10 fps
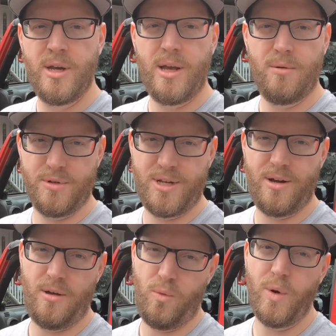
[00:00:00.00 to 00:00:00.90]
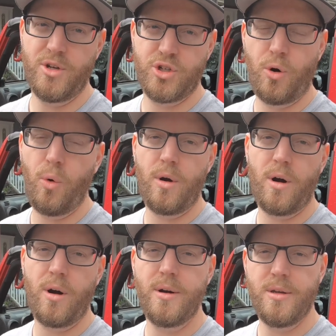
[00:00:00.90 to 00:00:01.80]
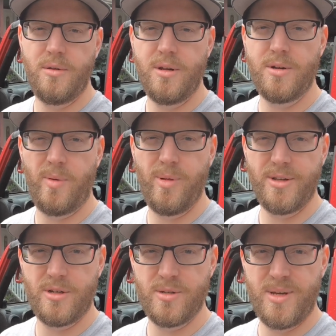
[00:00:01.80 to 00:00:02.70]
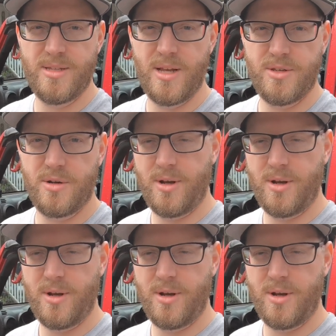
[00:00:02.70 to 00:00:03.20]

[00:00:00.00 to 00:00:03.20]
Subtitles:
it will tell you which corner you need to replace your speed sensor.